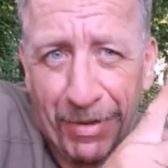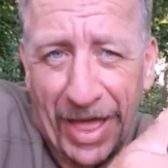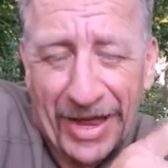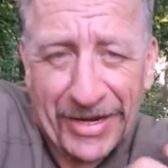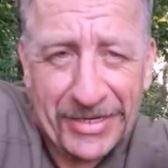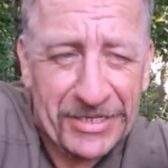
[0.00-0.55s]

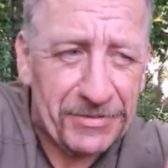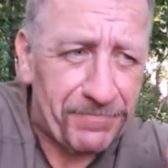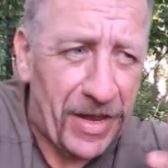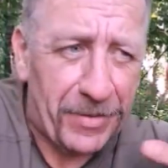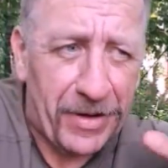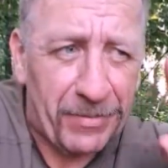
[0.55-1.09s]
packs,
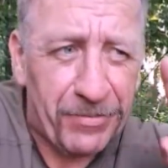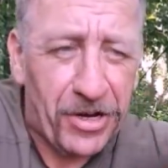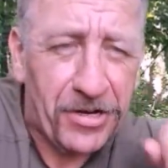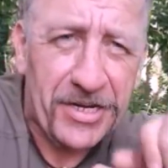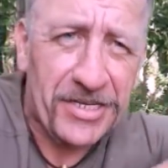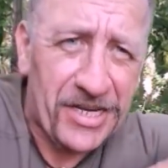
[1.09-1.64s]
and I'm
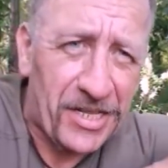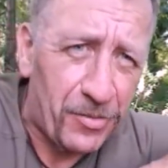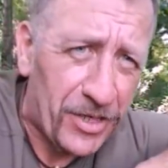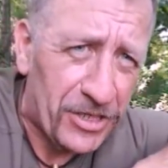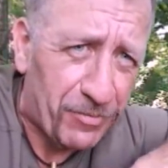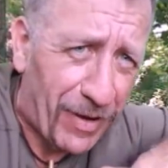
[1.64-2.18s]
not going to tell
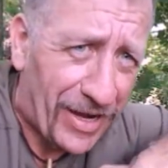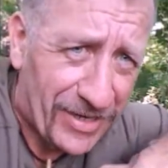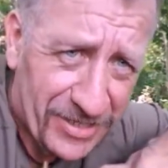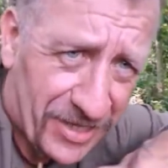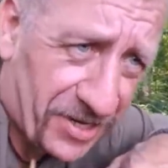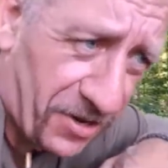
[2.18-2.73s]
you which
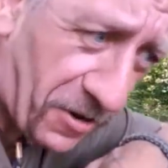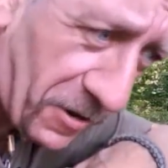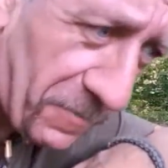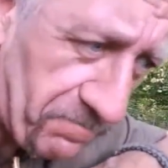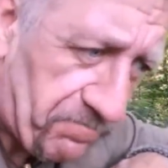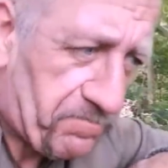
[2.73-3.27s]
packs they
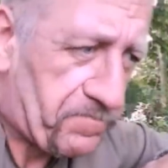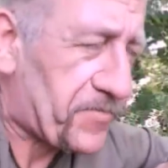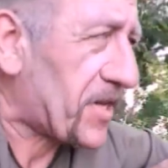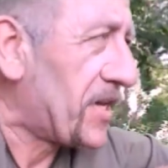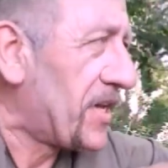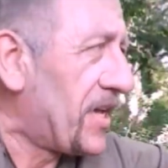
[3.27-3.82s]
are.
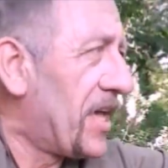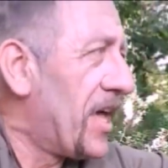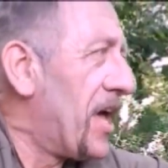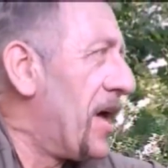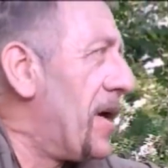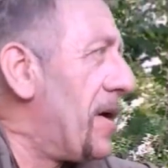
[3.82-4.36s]

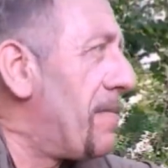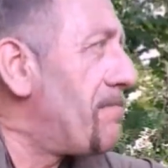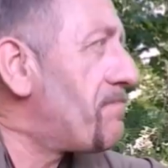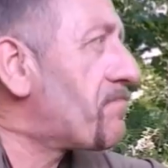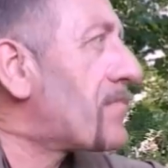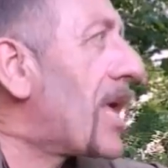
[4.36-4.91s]

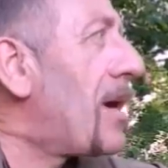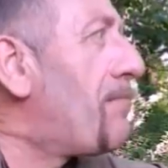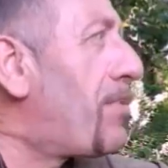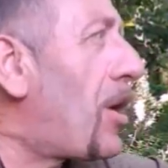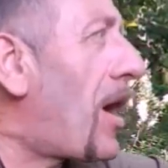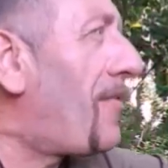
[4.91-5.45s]

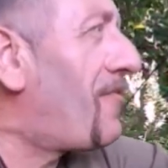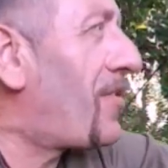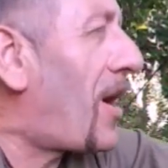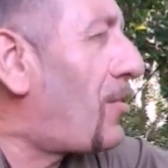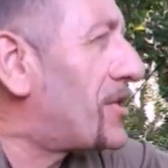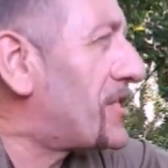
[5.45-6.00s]
But
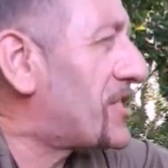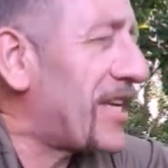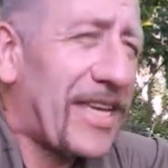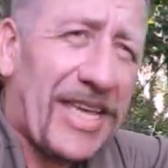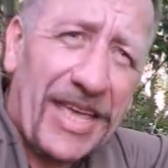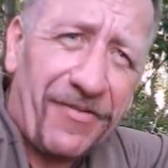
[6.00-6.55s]
I want to
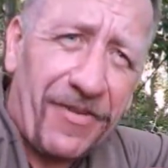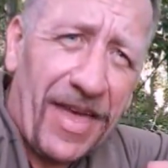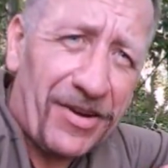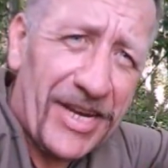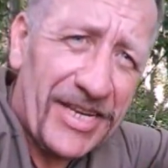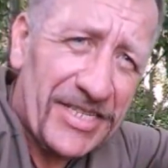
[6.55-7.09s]
see if
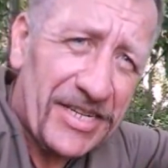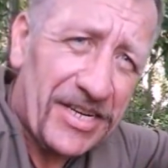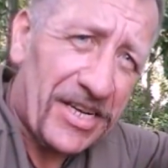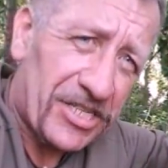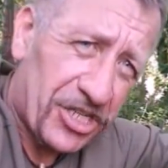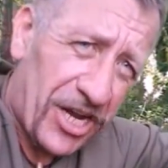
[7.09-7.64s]
there is
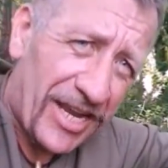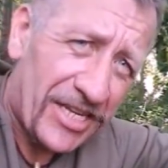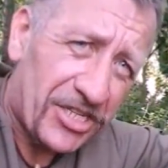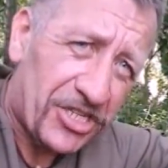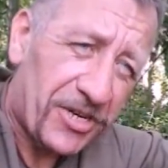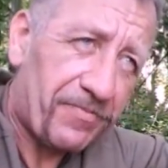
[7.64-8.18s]
a
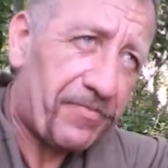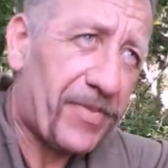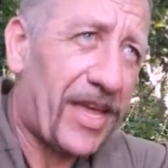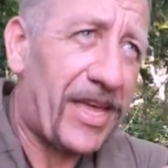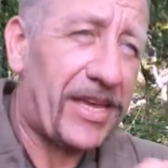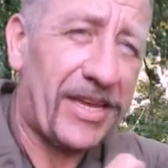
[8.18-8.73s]
change
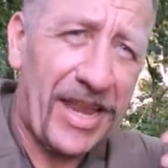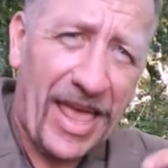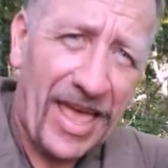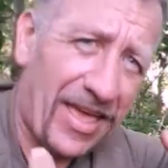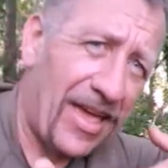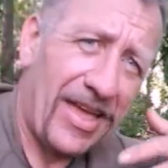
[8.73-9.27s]
in
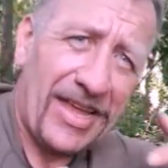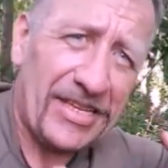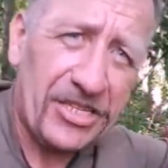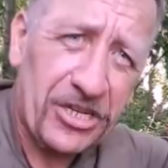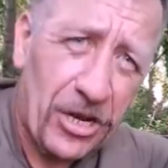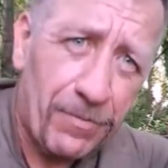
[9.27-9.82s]

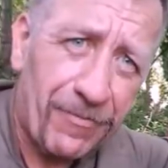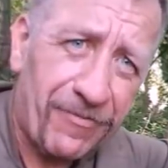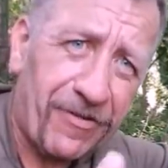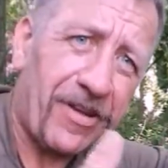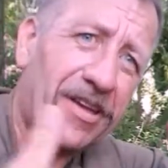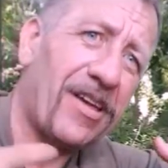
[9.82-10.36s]
its
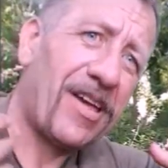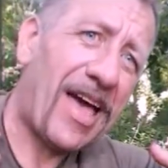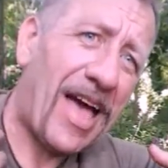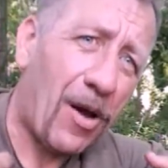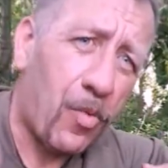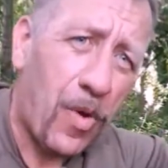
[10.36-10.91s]
comfort,
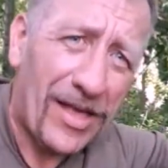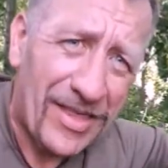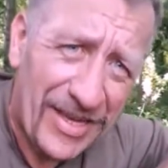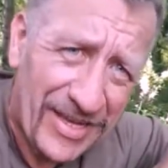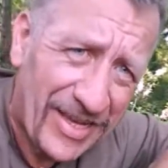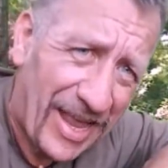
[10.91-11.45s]
how
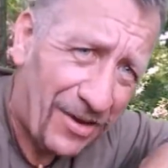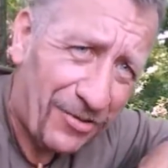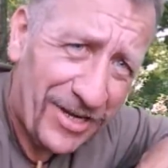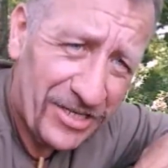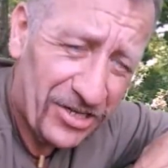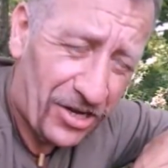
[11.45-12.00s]
well it
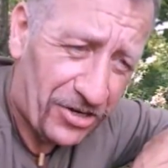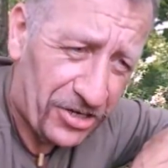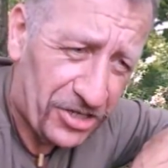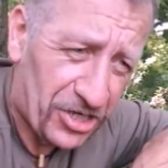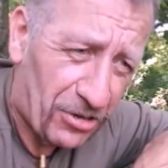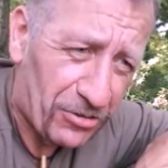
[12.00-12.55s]
carries
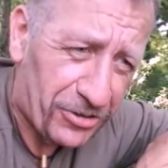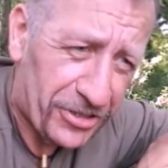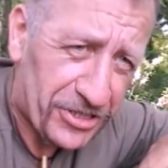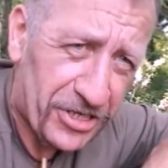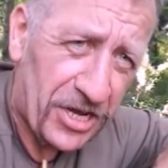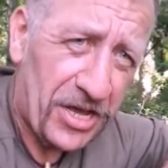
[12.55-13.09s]
on the
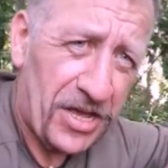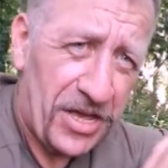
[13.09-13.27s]
shoulders,